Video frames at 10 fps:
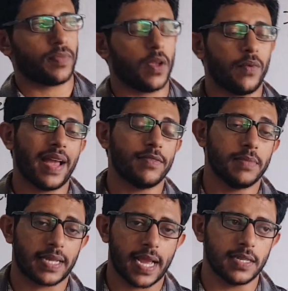We have a
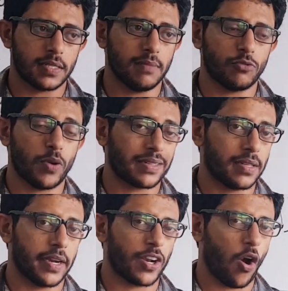mechanism to
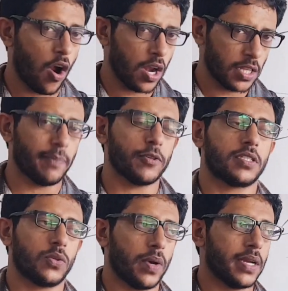accelerate only the
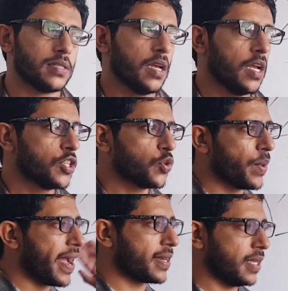positive ions. So we
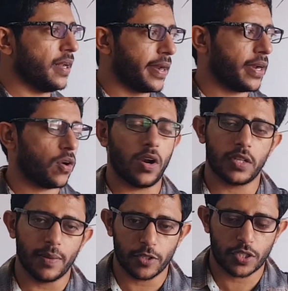accelerate only the
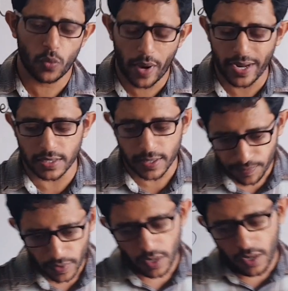positive ions.
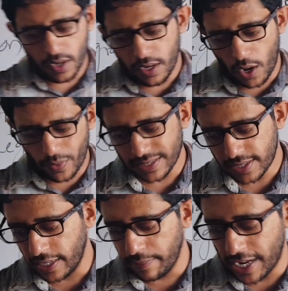Now inside
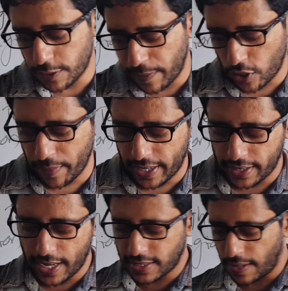the mass spectrometer,
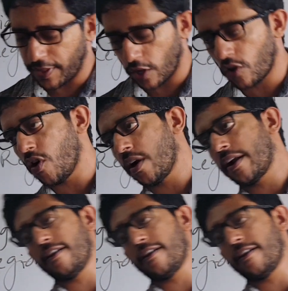there is something called a